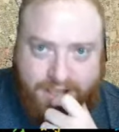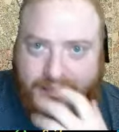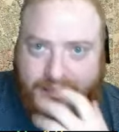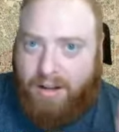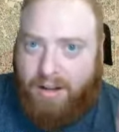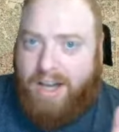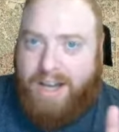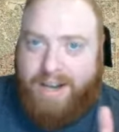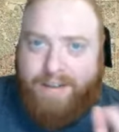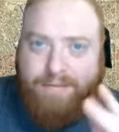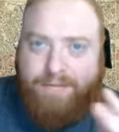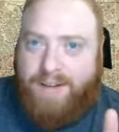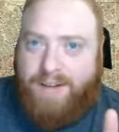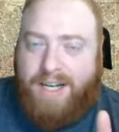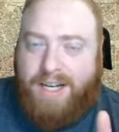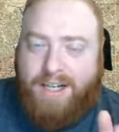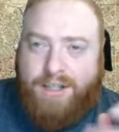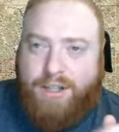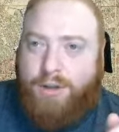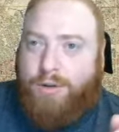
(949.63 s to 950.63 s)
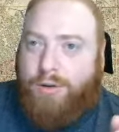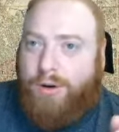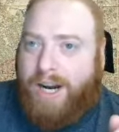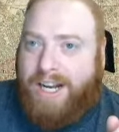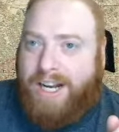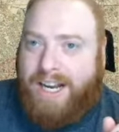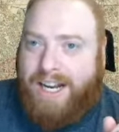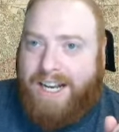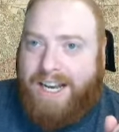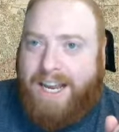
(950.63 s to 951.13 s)
a lot of uh,
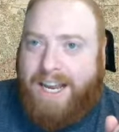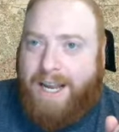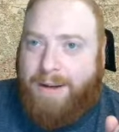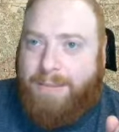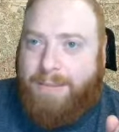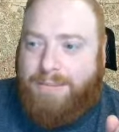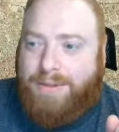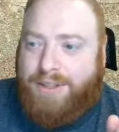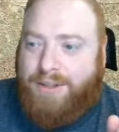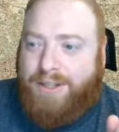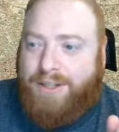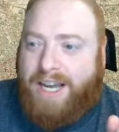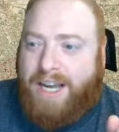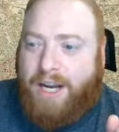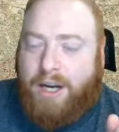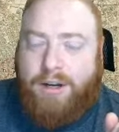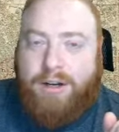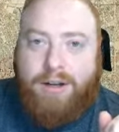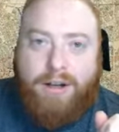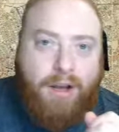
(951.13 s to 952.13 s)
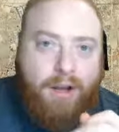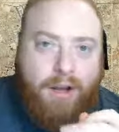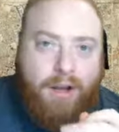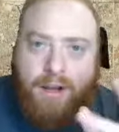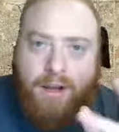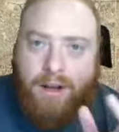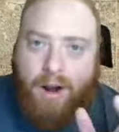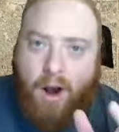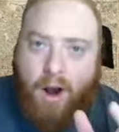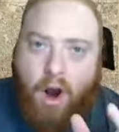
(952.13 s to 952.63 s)
Ukrainian names you get
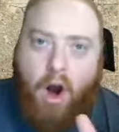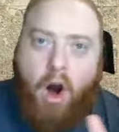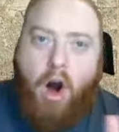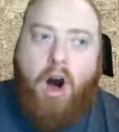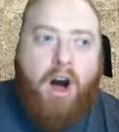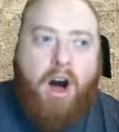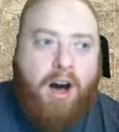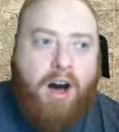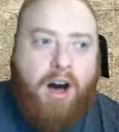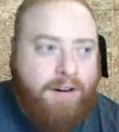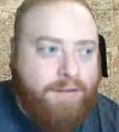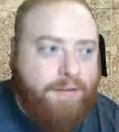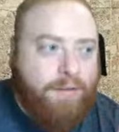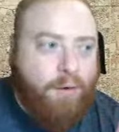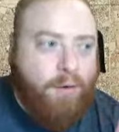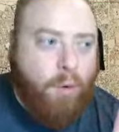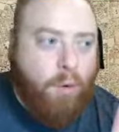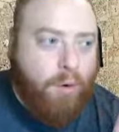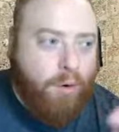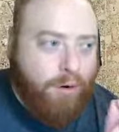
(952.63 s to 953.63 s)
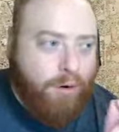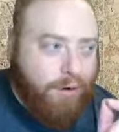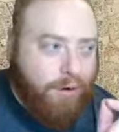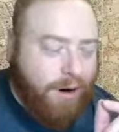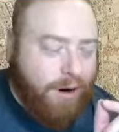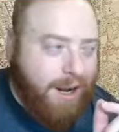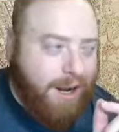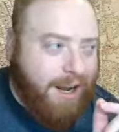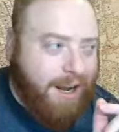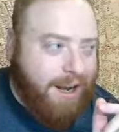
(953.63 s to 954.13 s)
of or
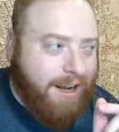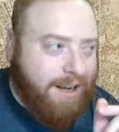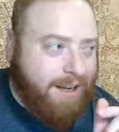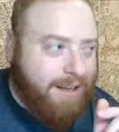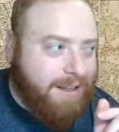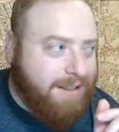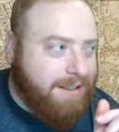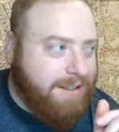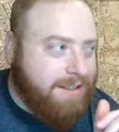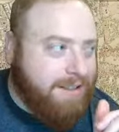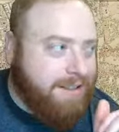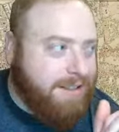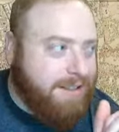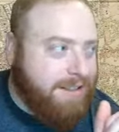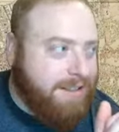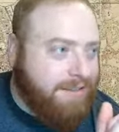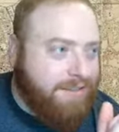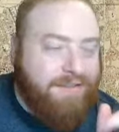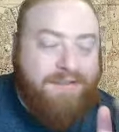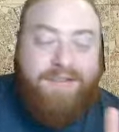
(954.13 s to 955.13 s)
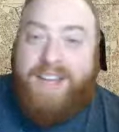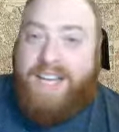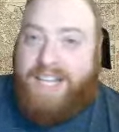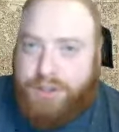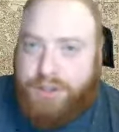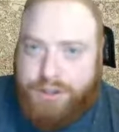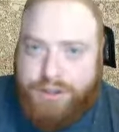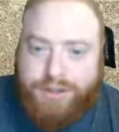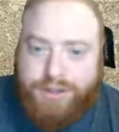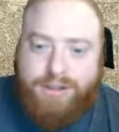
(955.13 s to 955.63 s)
uh,
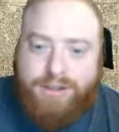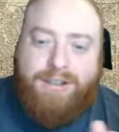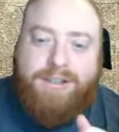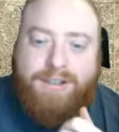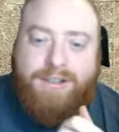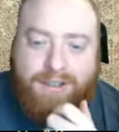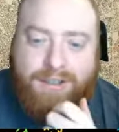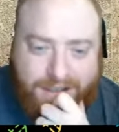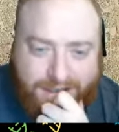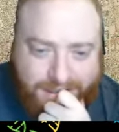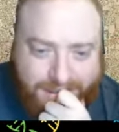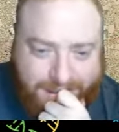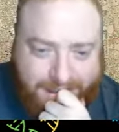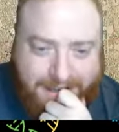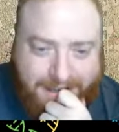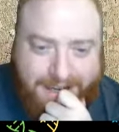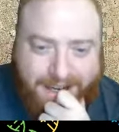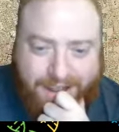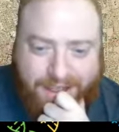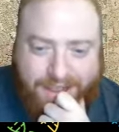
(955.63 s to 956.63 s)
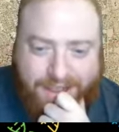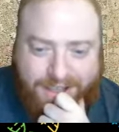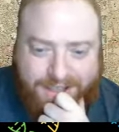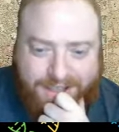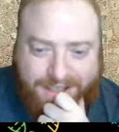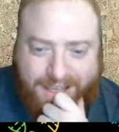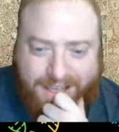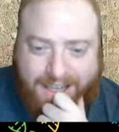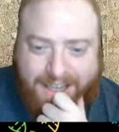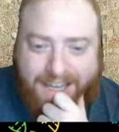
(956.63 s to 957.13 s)
vich uh,
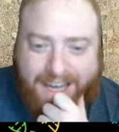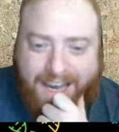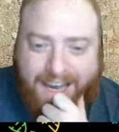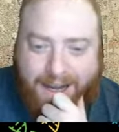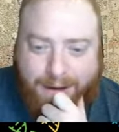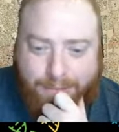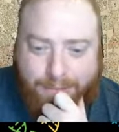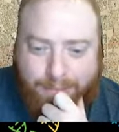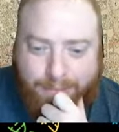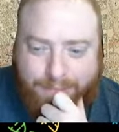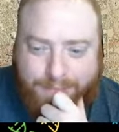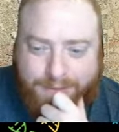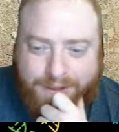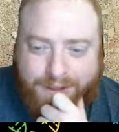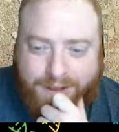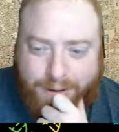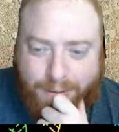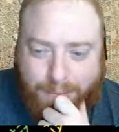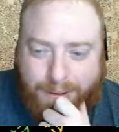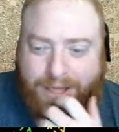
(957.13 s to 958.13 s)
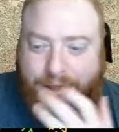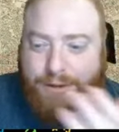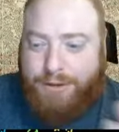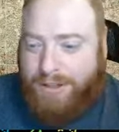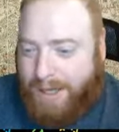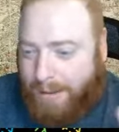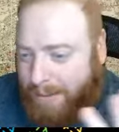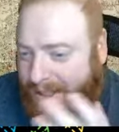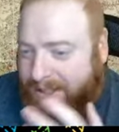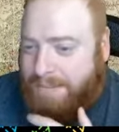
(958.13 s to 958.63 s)
things like that. So
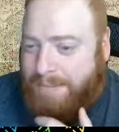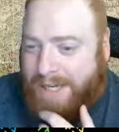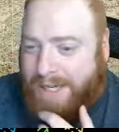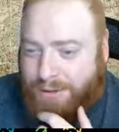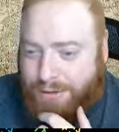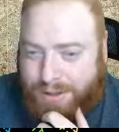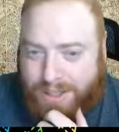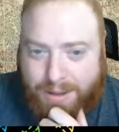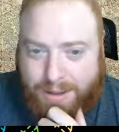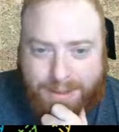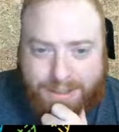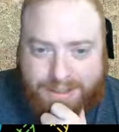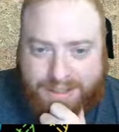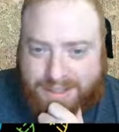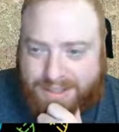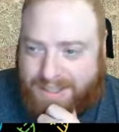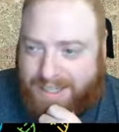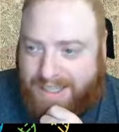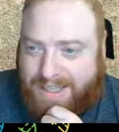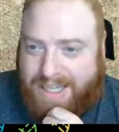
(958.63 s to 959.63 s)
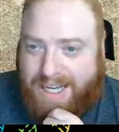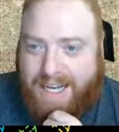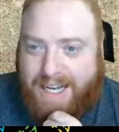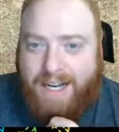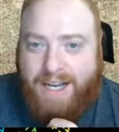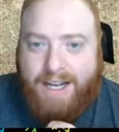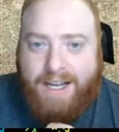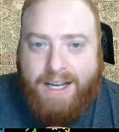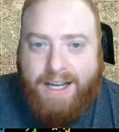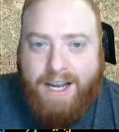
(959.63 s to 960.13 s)
patronymics, matronymics, things like that.
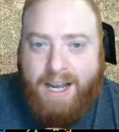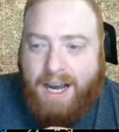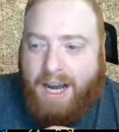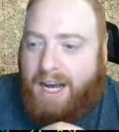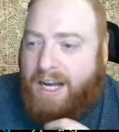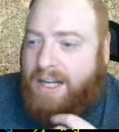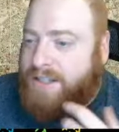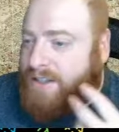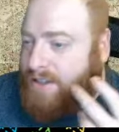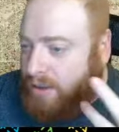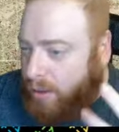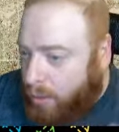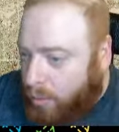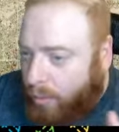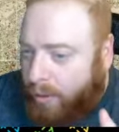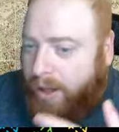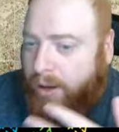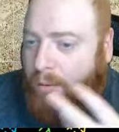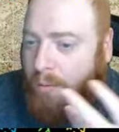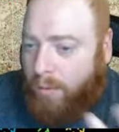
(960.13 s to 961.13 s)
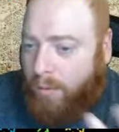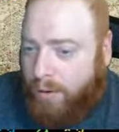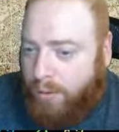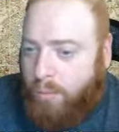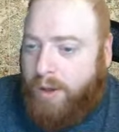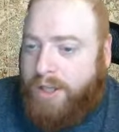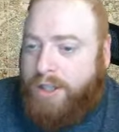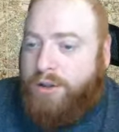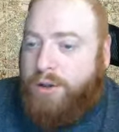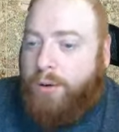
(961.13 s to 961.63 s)
Uh, so we, we,
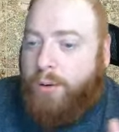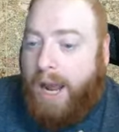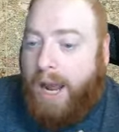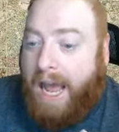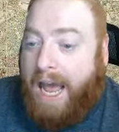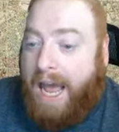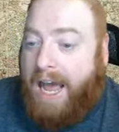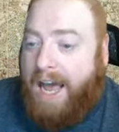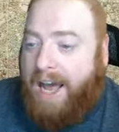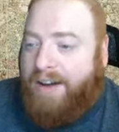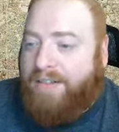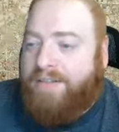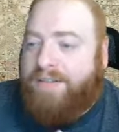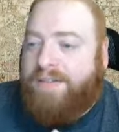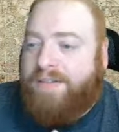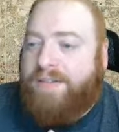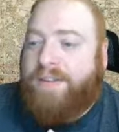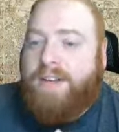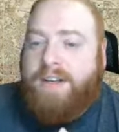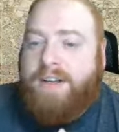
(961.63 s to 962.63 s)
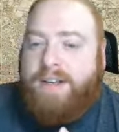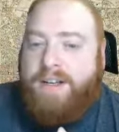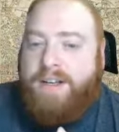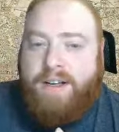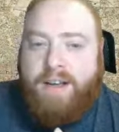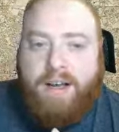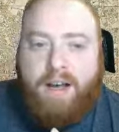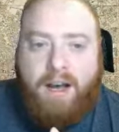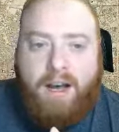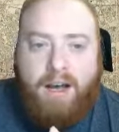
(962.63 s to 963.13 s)
we do have
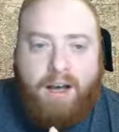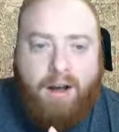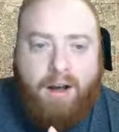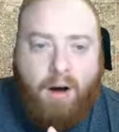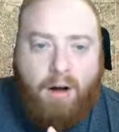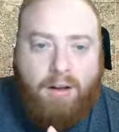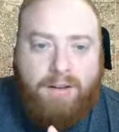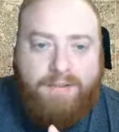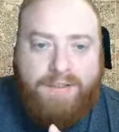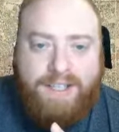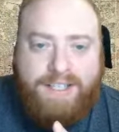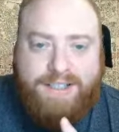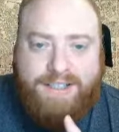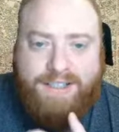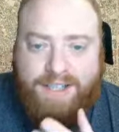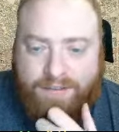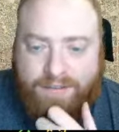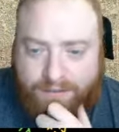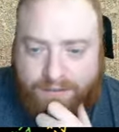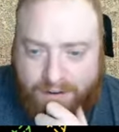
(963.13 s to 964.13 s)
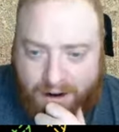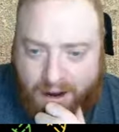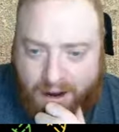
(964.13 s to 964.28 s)
uh, all of these different